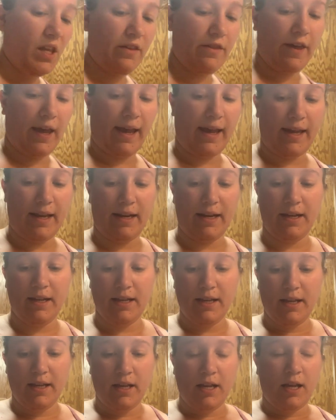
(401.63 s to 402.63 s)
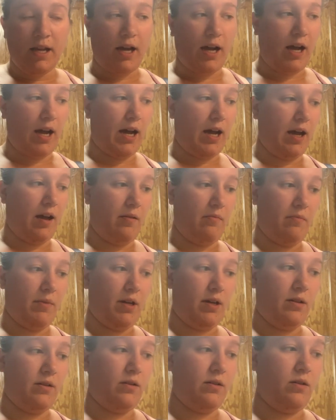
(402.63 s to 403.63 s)
Then um,
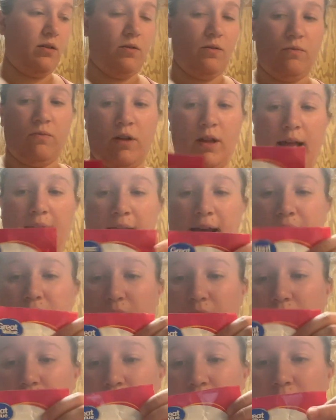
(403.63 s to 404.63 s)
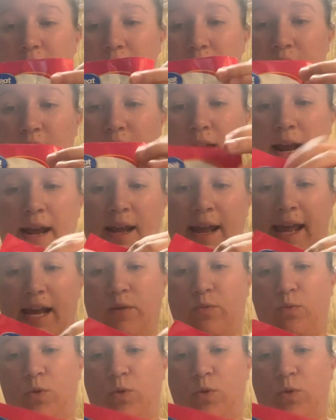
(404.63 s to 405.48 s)
we'll add our, I add